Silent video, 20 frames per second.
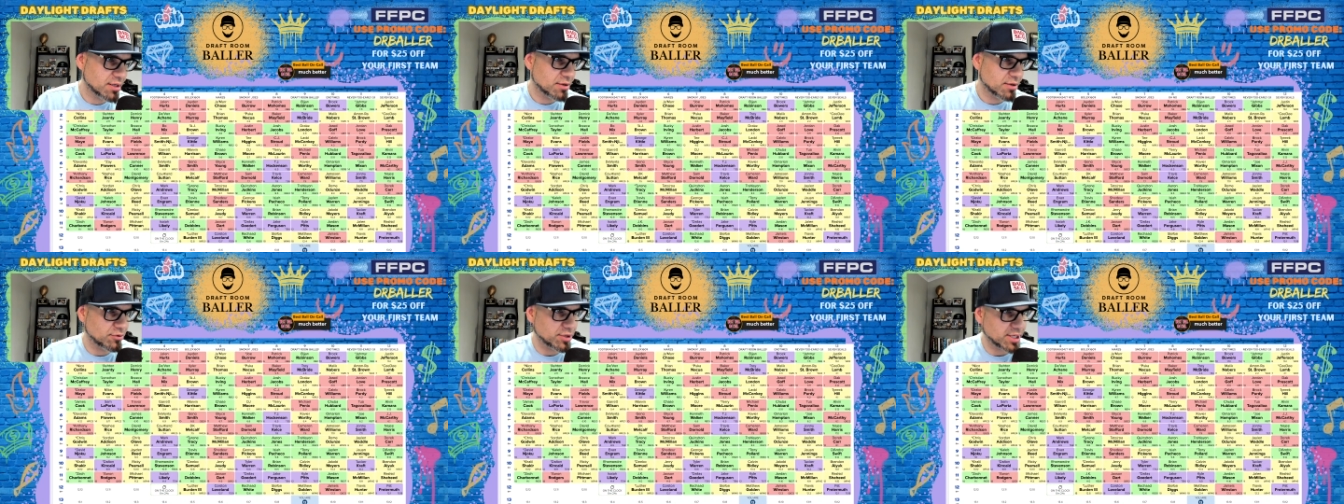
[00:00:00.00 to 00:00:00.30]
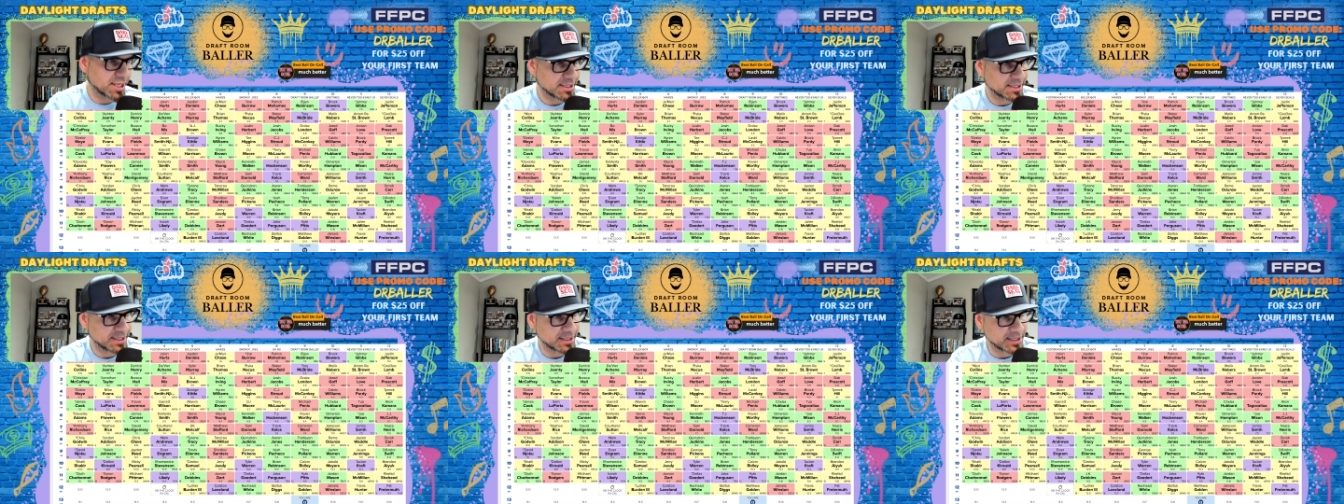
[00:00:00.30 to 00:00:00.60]
we
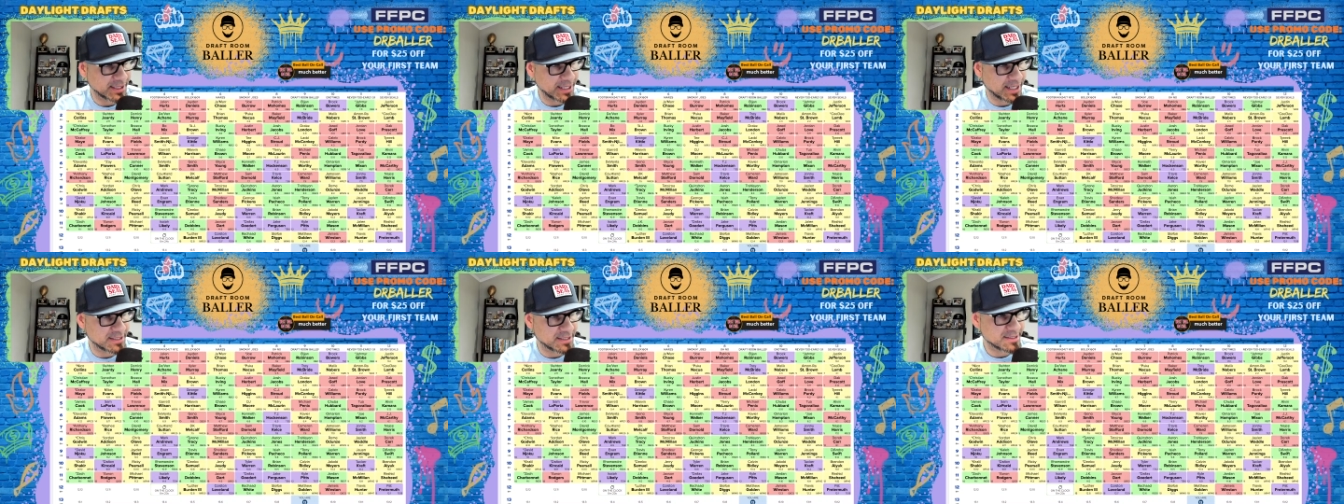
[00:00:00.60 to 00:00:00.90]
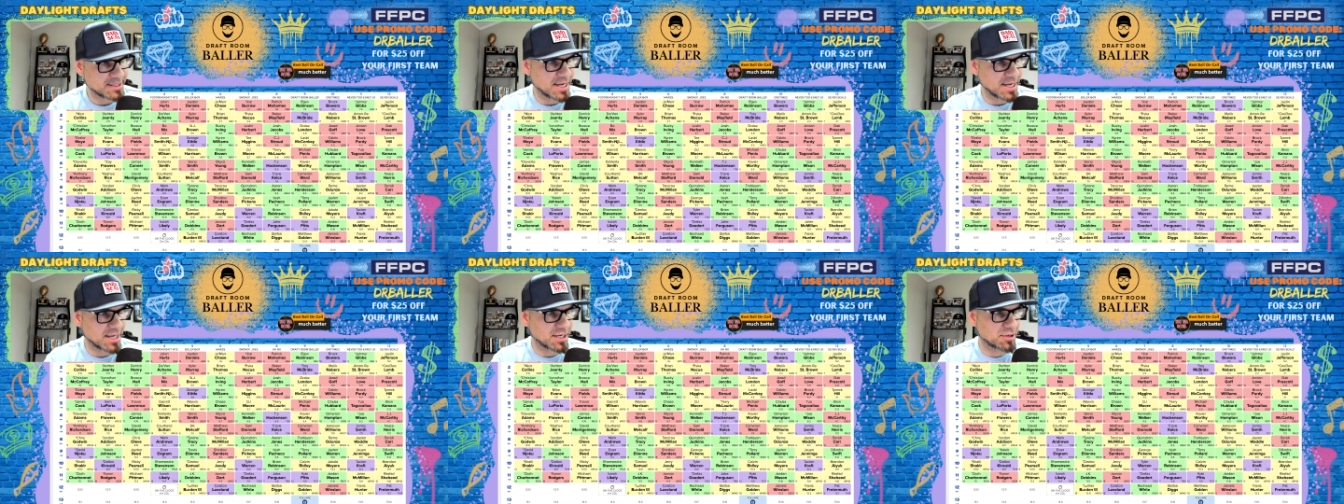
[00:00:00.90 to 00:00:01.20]
got the Atlanta
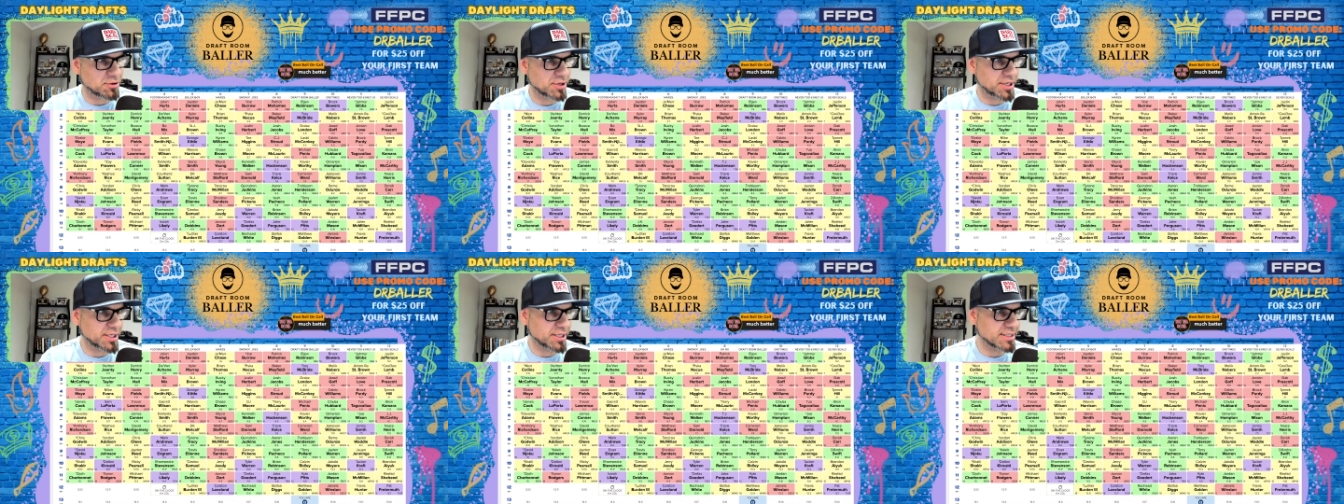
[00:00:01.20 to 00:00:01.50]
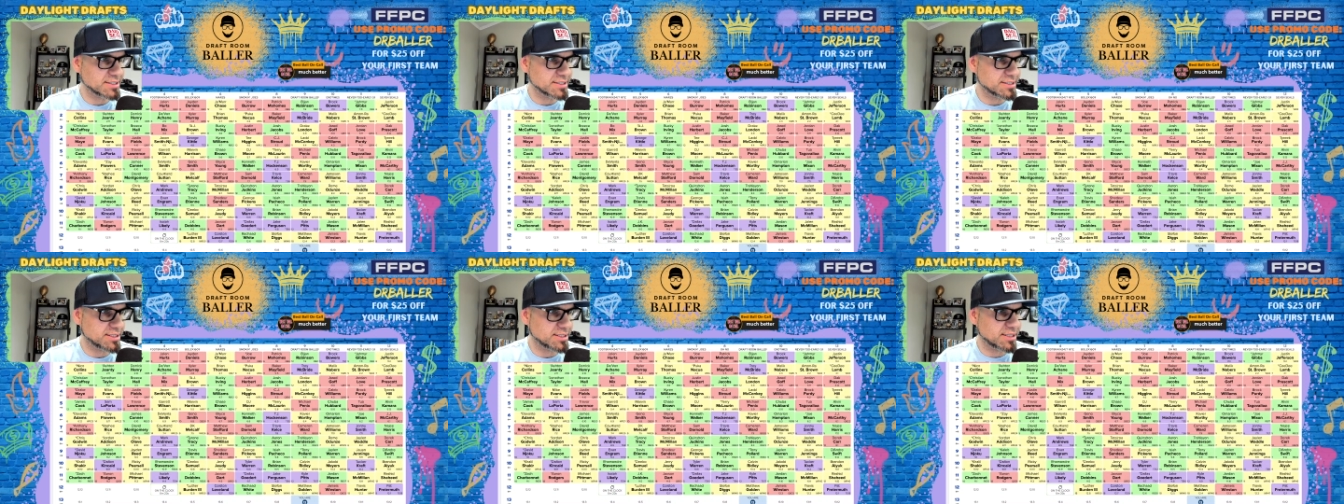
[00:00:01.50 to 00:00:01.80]
stack going
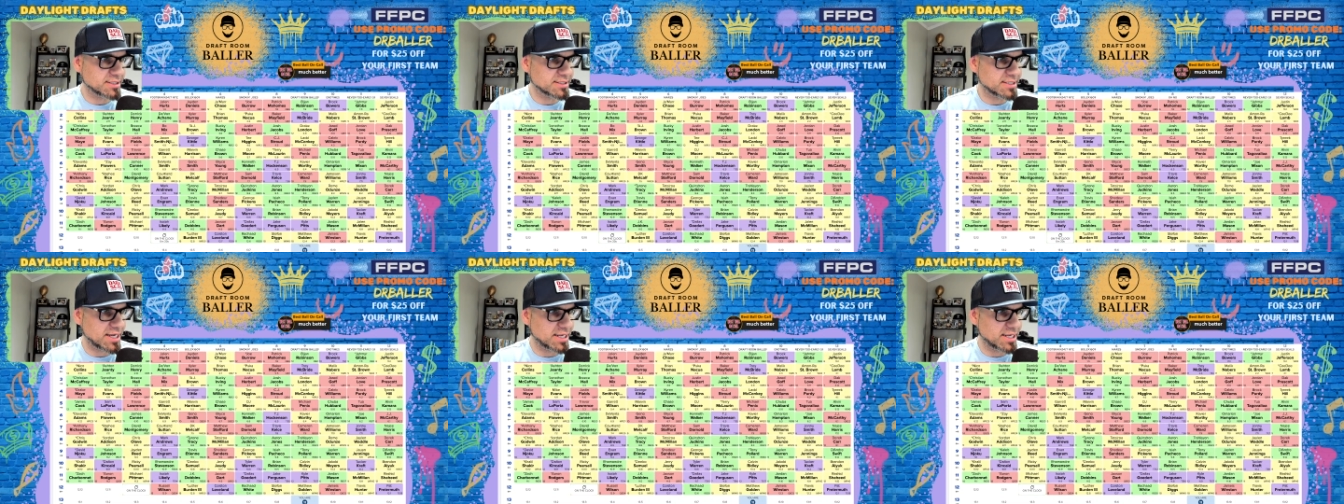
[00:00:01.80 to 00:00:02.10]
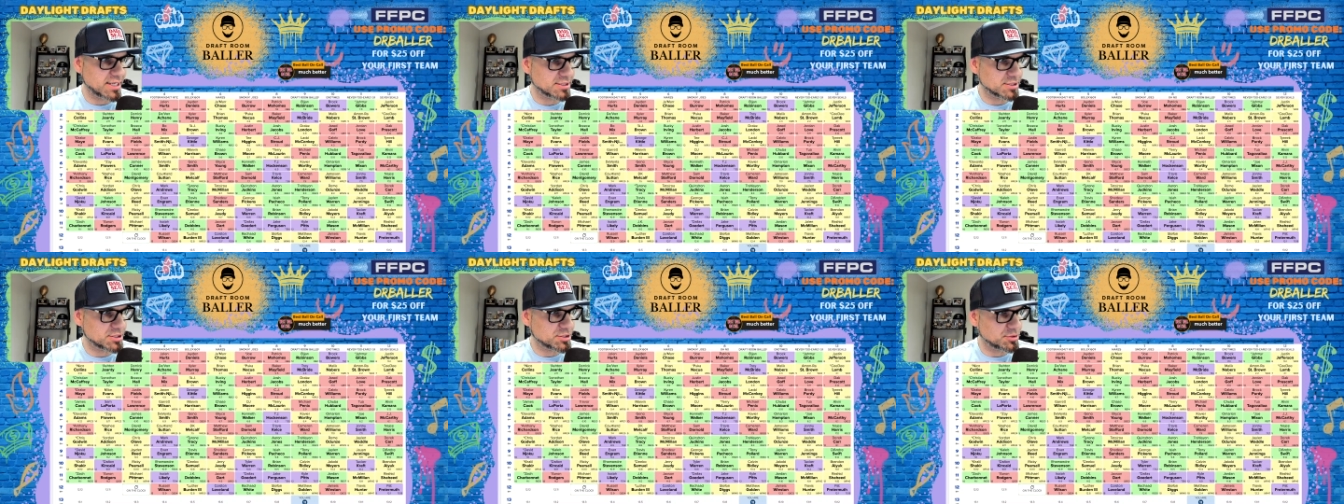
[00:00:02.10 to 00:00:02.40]
as a tight
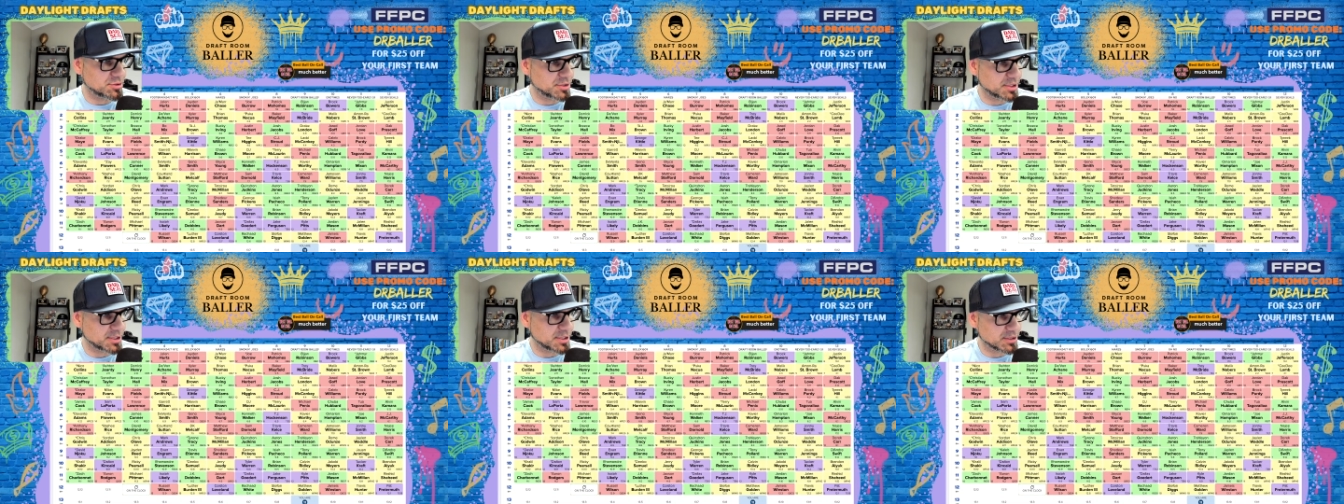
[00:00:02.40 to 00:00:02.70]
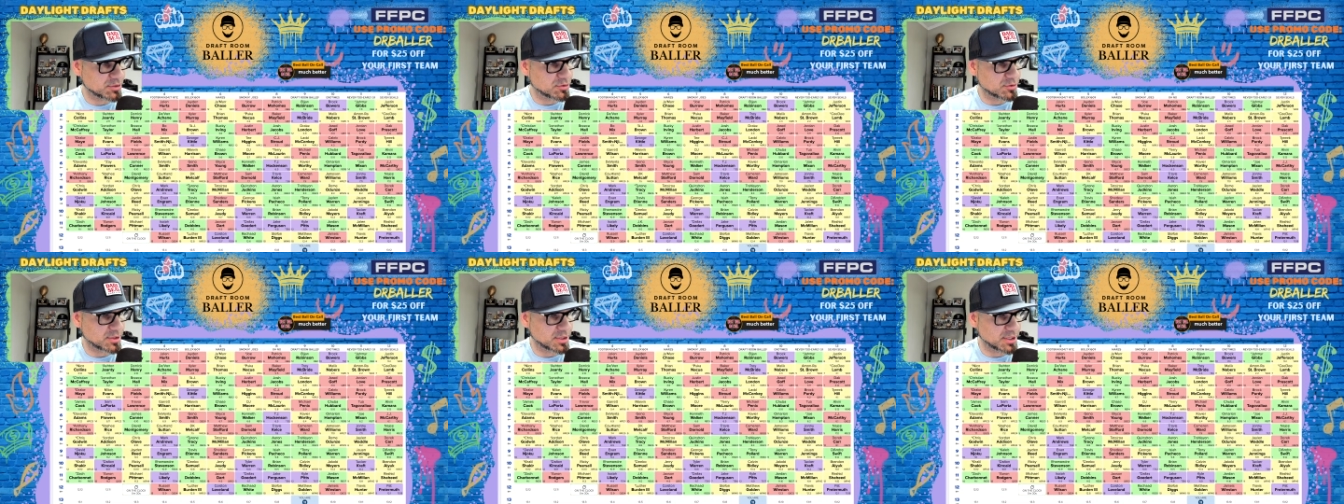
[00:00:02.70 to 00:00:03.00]
end 2 in
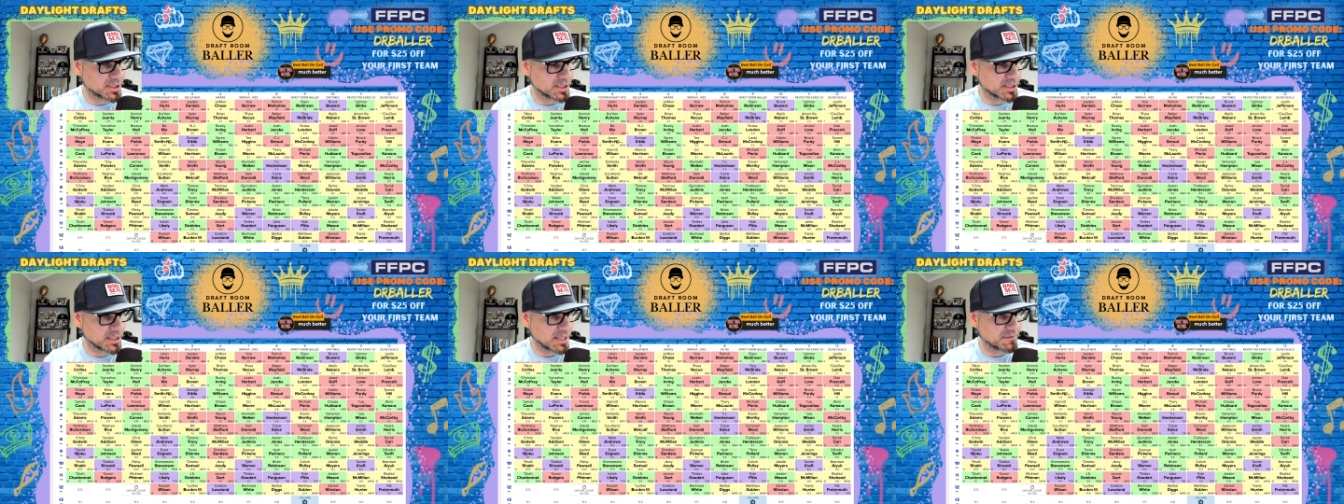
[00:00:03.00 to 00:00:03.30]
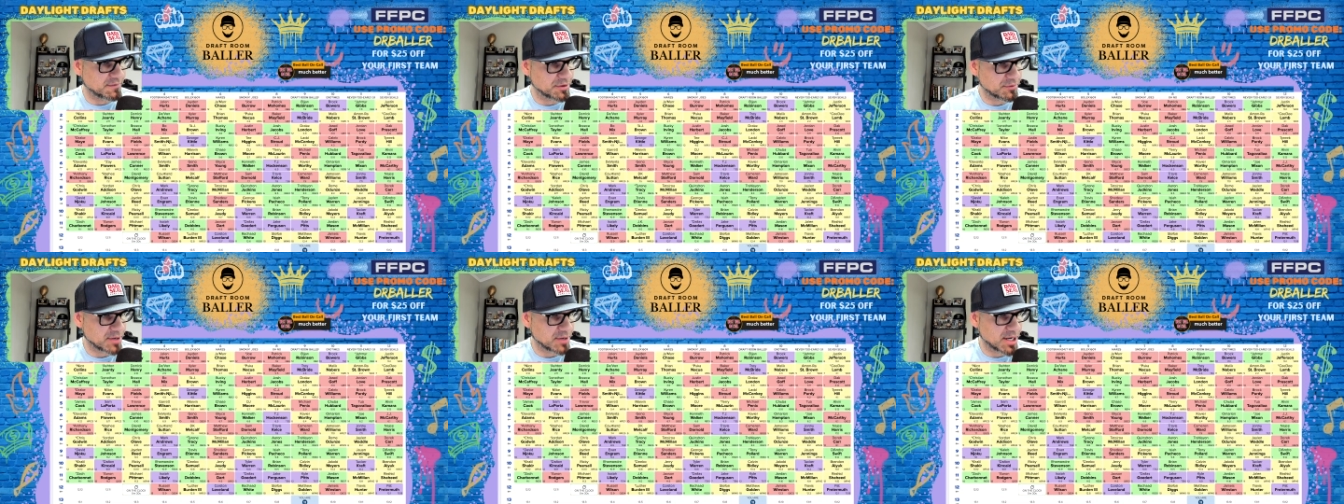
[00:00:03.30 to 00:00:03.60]
the
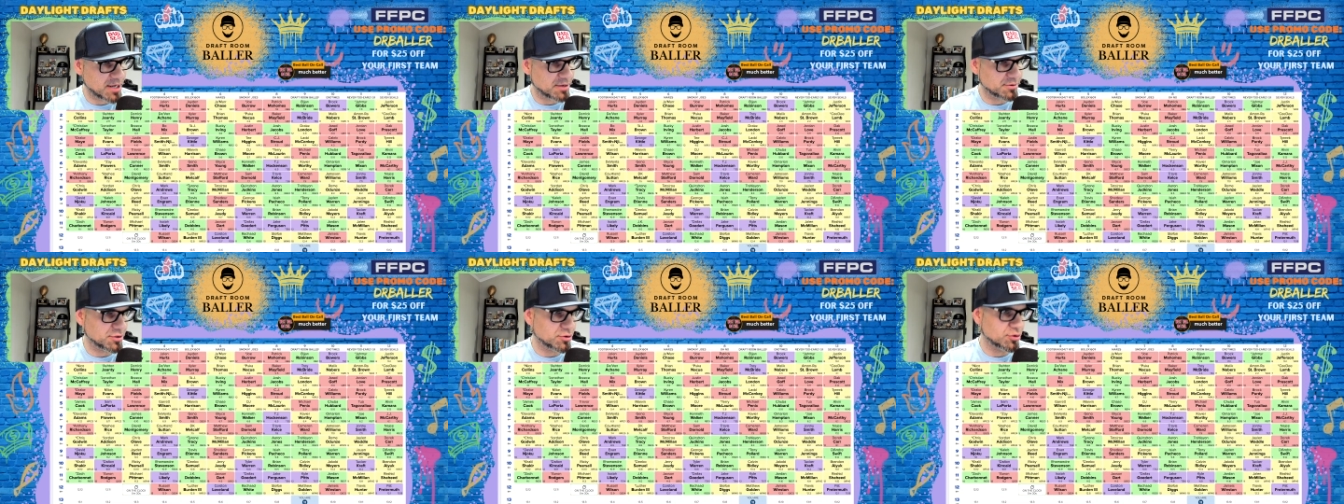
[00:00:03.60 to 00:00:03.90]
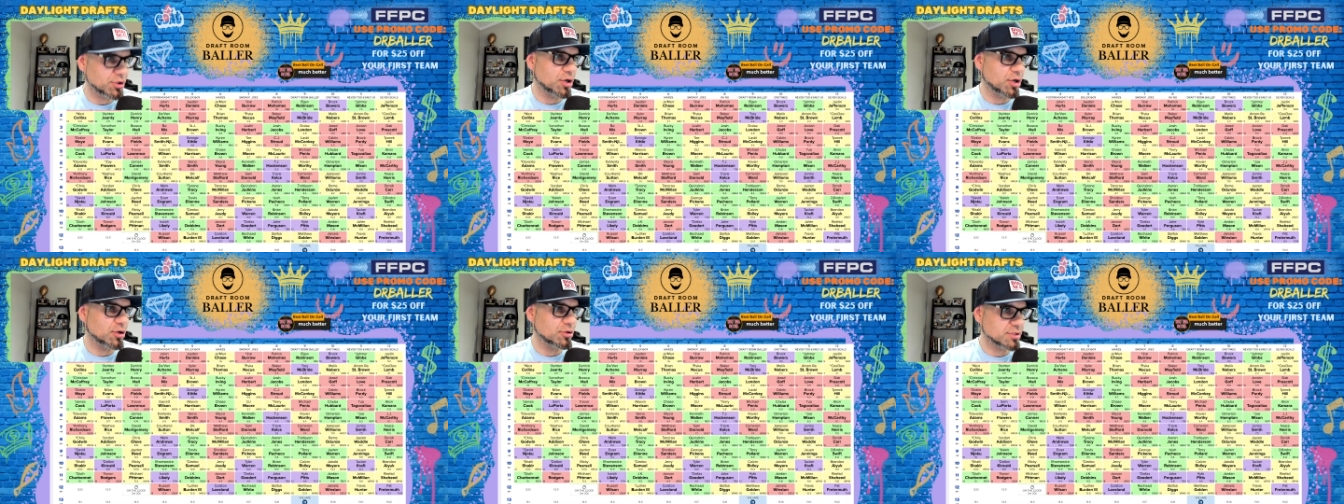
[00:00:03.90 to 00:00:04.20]
11th round. Who
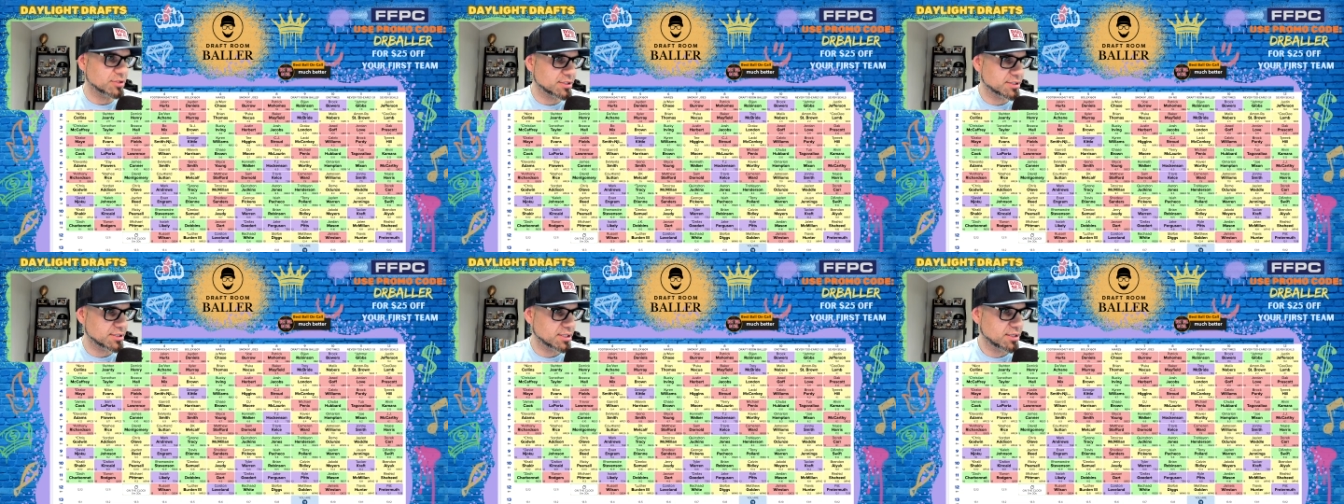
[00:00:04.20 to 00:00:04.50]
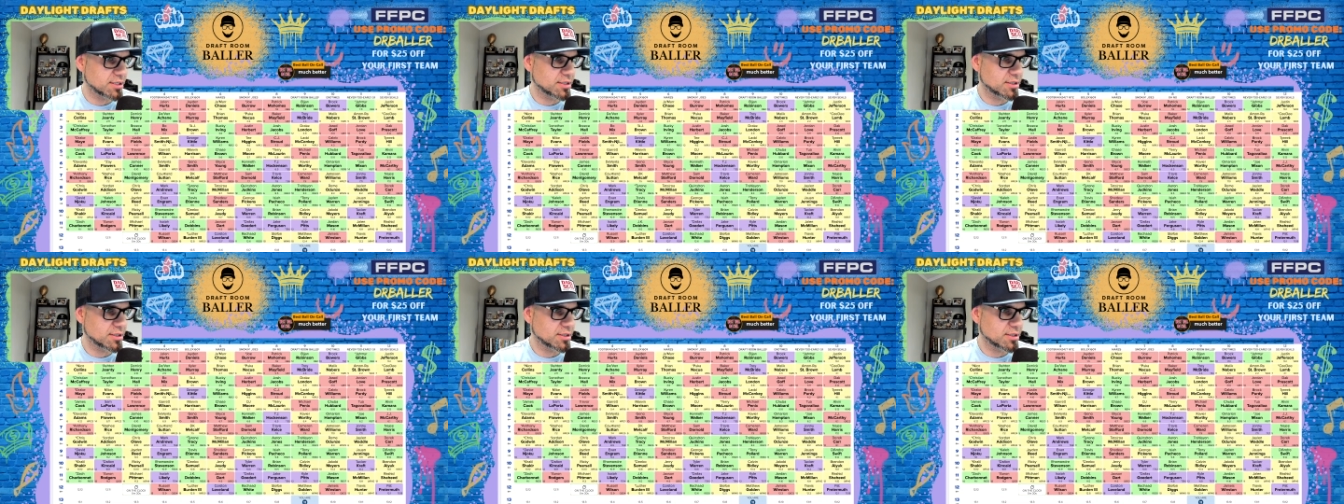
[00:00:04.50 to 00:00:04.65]
knows?